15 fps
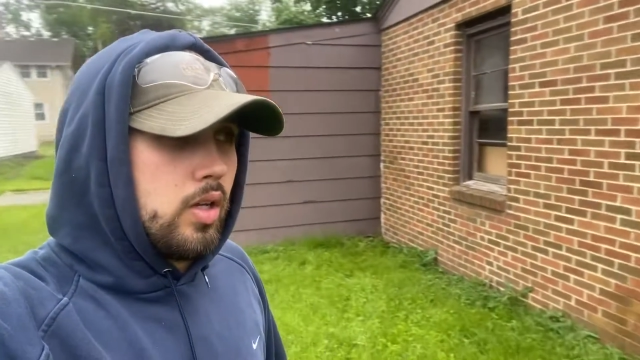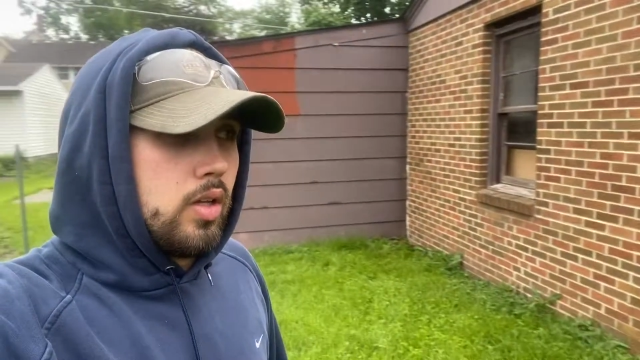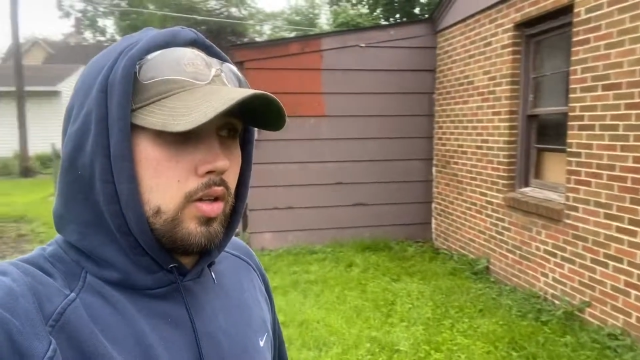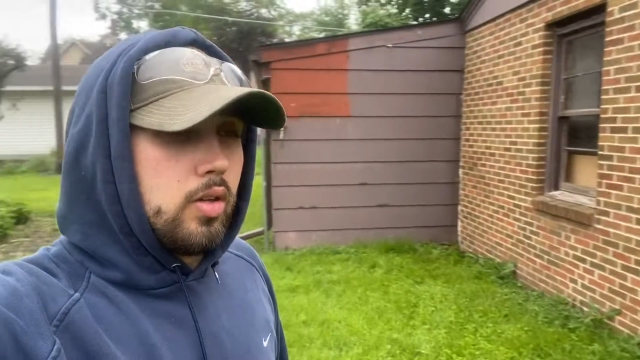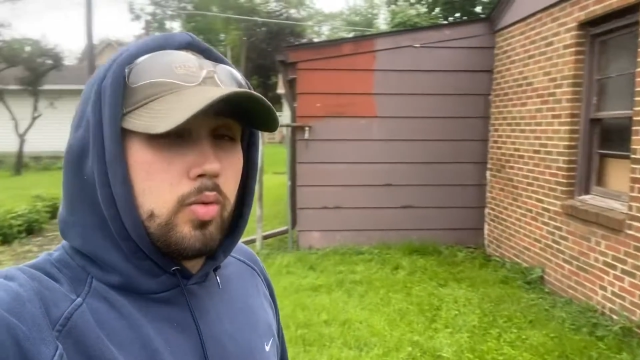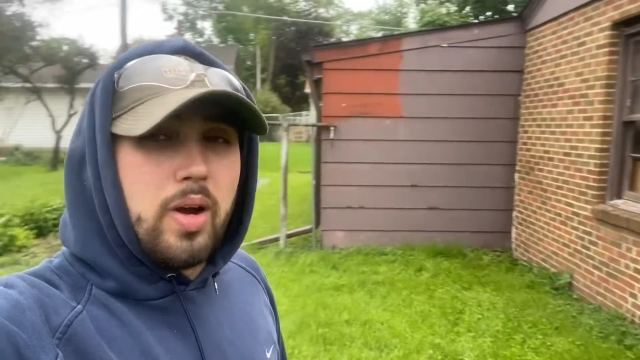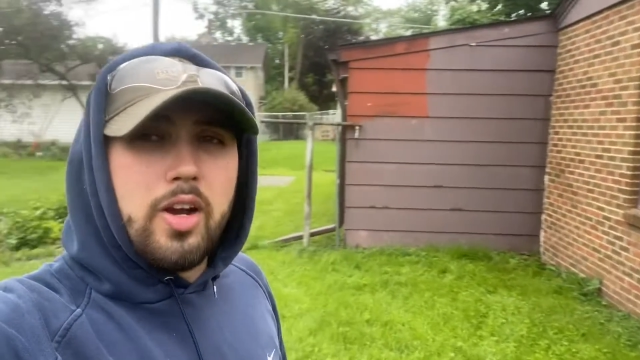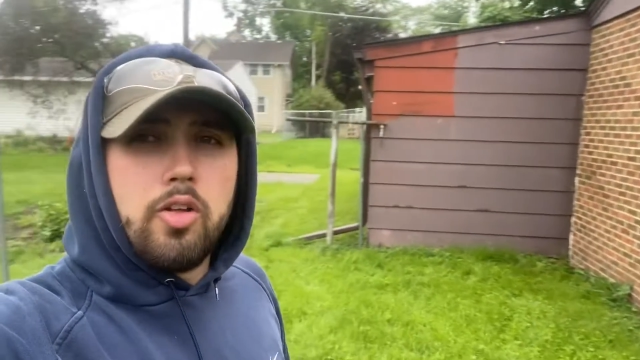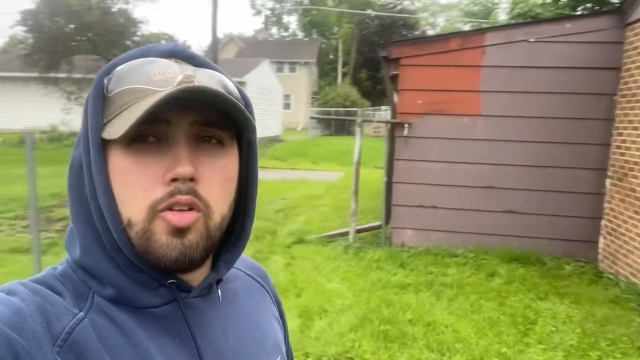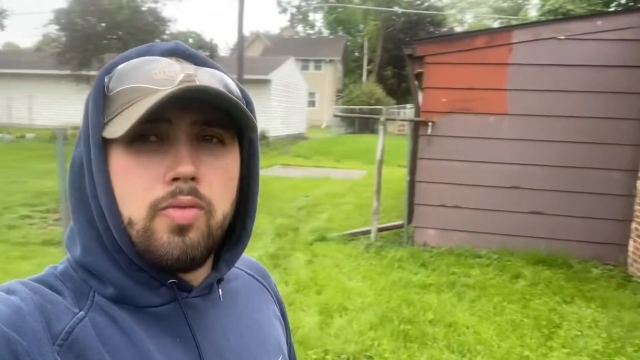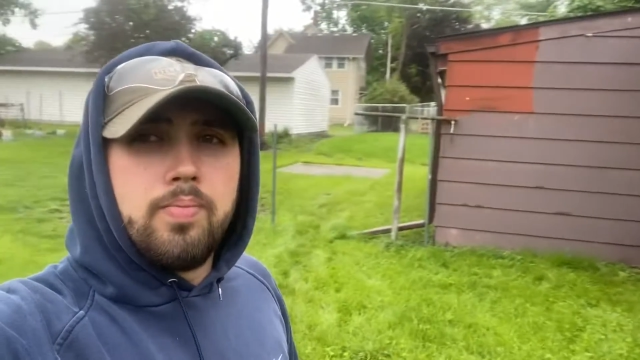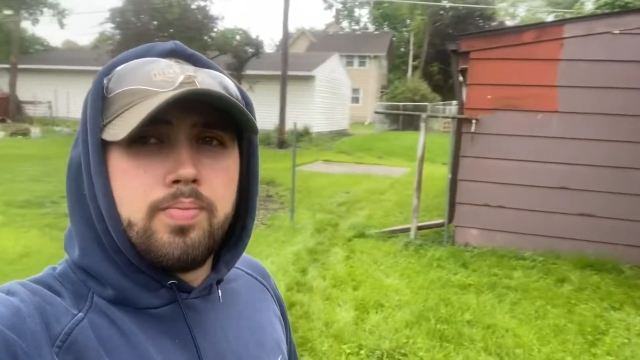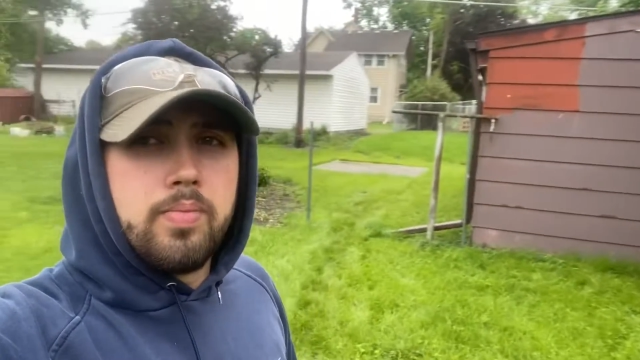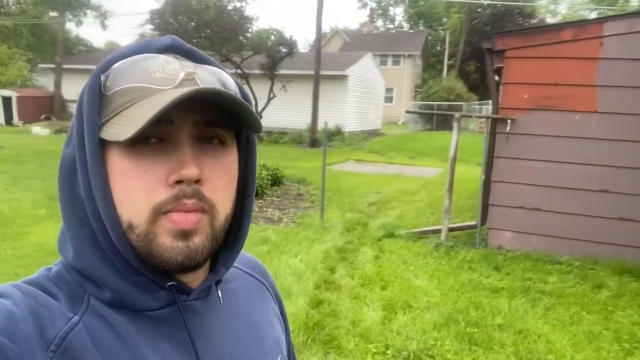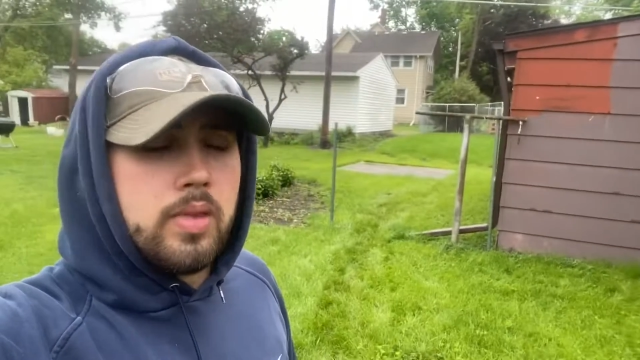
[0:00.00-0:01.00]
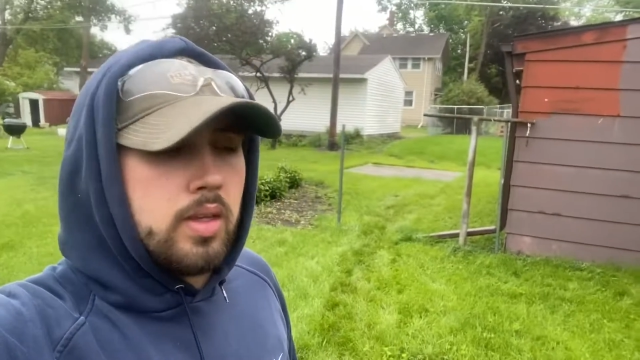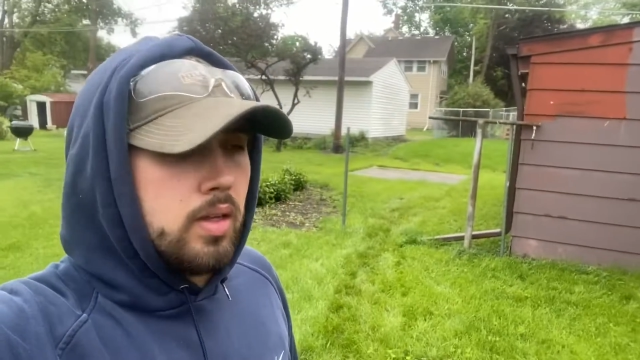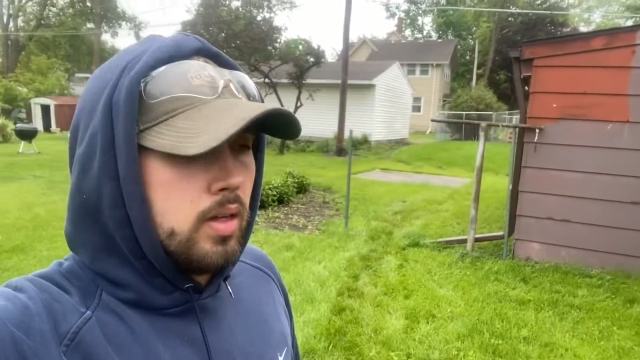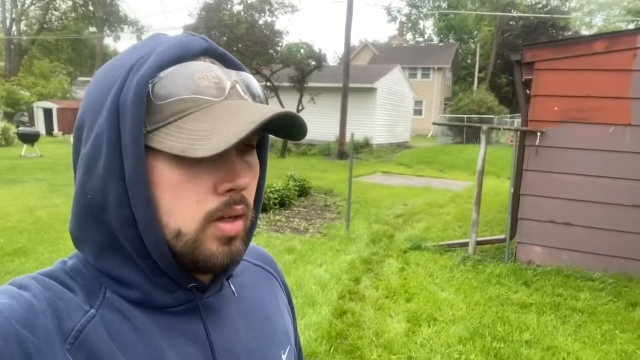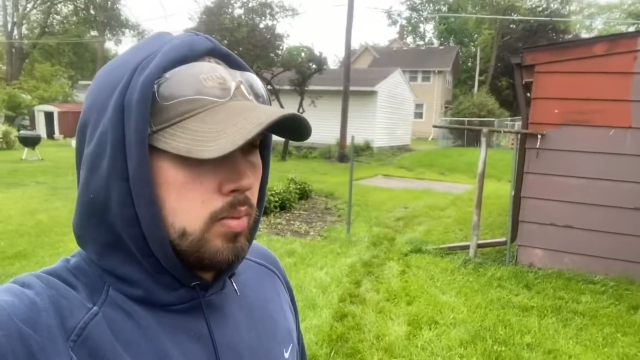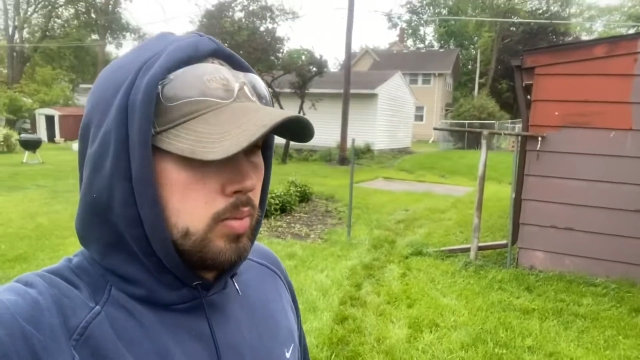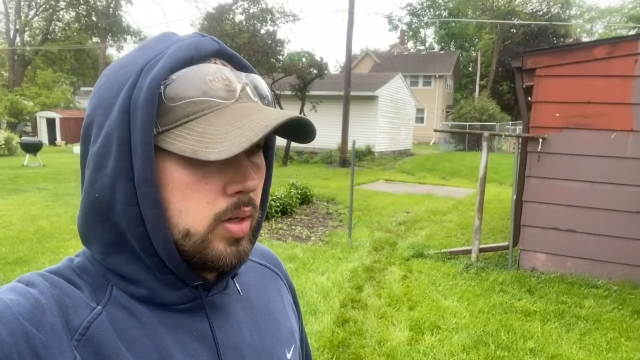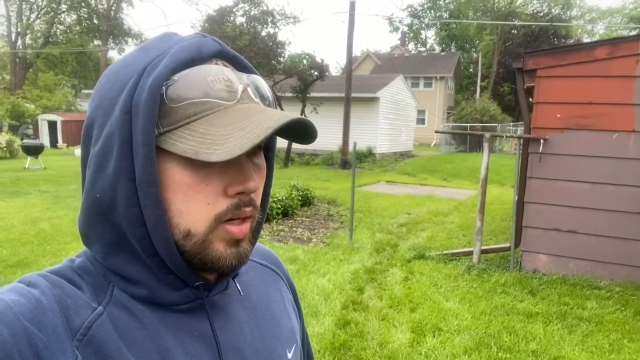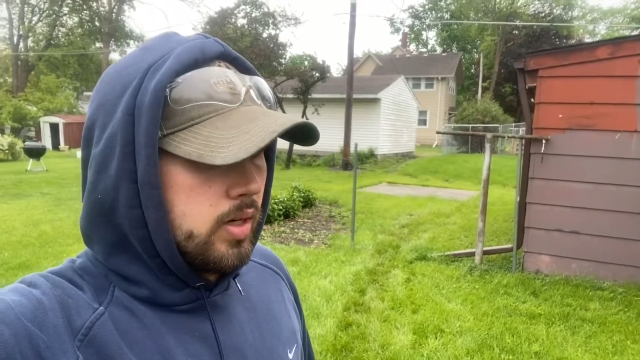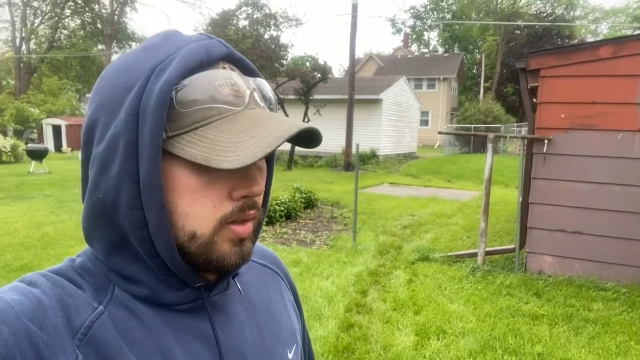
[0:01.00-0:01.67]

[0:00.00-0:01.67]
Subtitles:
the rental. But